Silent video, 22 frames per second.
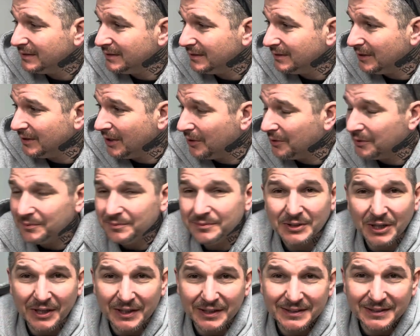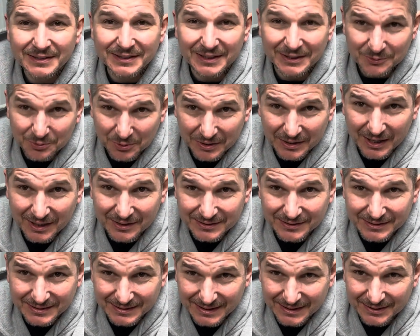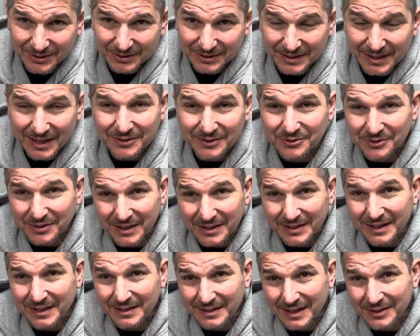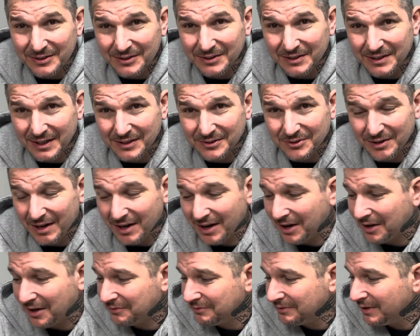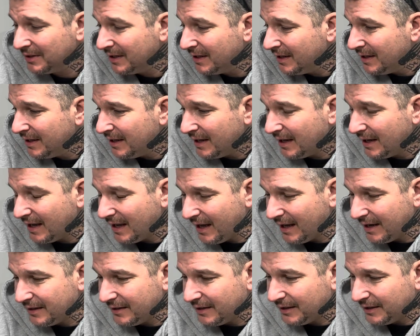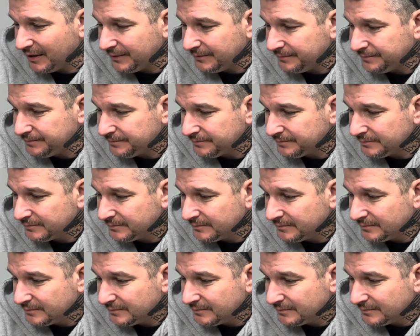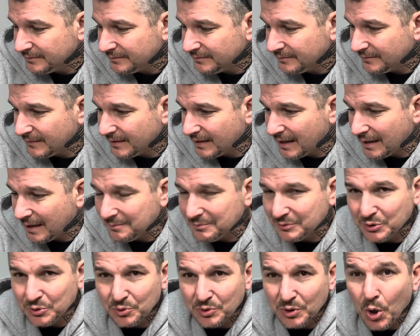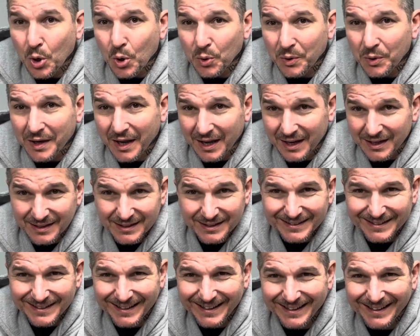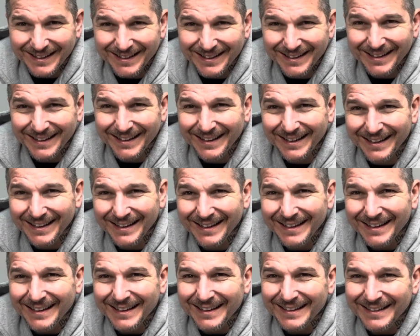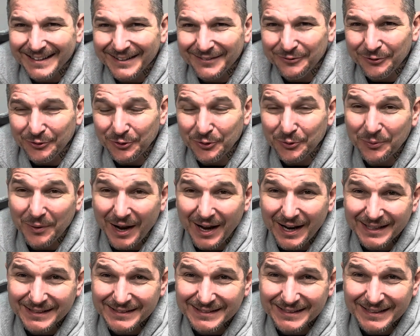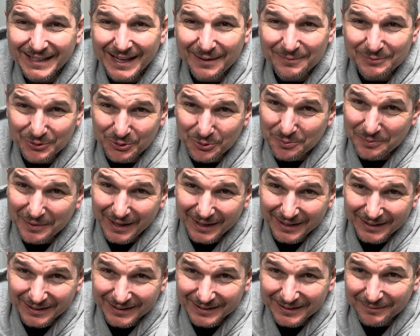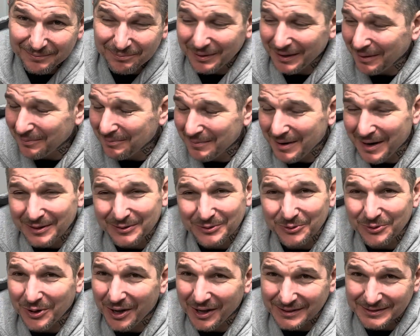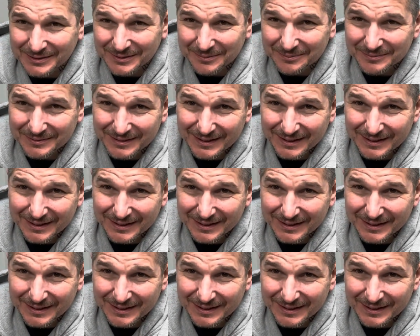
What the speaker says: No, sorry, 6 workouts because I took yesterday off, and I'm doing okay. Food wise, I'm doing better, but I'm not doing awesome.